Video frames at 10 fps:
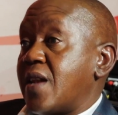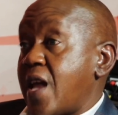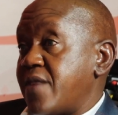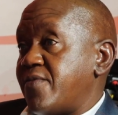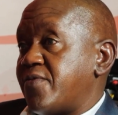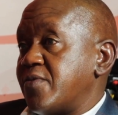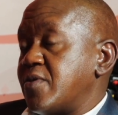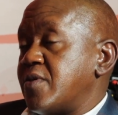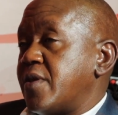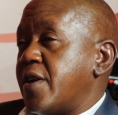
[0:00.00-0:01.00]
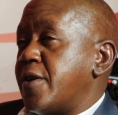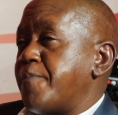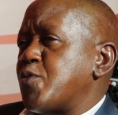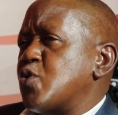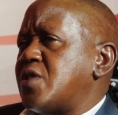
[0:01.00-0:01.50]
live
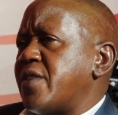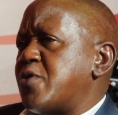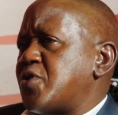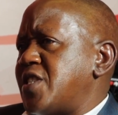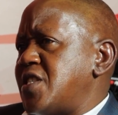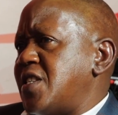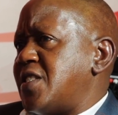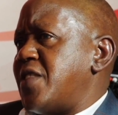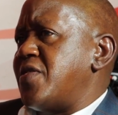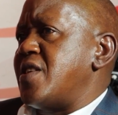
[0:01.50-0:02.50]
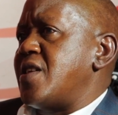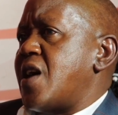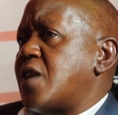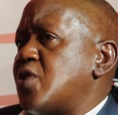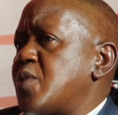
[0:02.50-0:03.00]
on several stages, and they
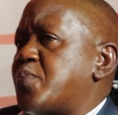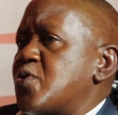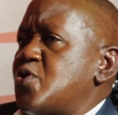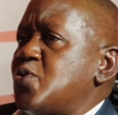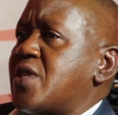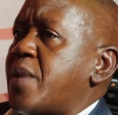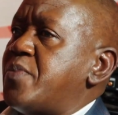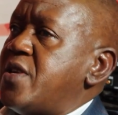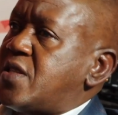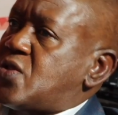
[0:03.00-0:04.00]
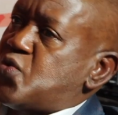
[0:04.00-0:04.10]
actually produce updates